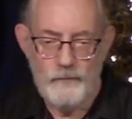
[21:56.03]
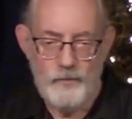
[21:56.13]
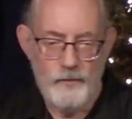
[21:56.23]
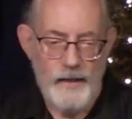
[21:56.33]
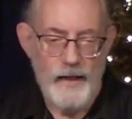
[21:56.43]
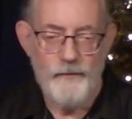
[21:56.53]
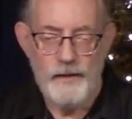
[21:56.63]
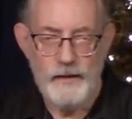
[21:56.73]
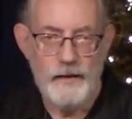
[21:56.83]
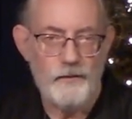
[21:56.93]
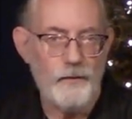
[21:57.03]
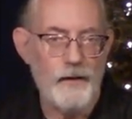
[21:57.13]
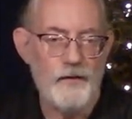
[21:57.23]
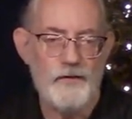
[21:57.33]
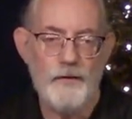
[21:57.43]
doing that. Again,
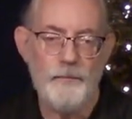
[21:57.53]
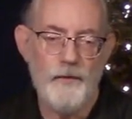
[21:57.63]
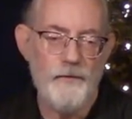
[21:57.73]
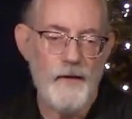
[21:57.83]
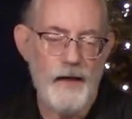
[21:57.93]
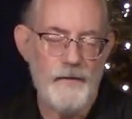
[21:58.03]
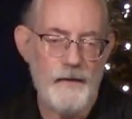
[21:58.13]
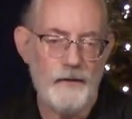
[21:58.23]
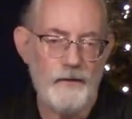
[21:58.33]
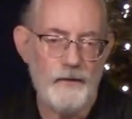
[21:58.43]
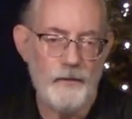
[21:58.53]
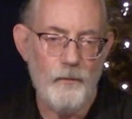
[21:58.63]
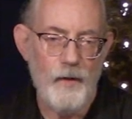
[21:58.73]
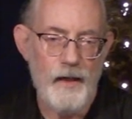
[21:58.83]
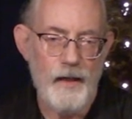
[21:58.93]
trying to simplify things in a
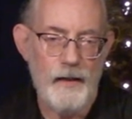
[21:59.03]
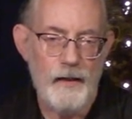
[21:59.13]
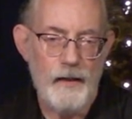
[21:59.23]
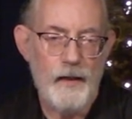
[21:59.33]
way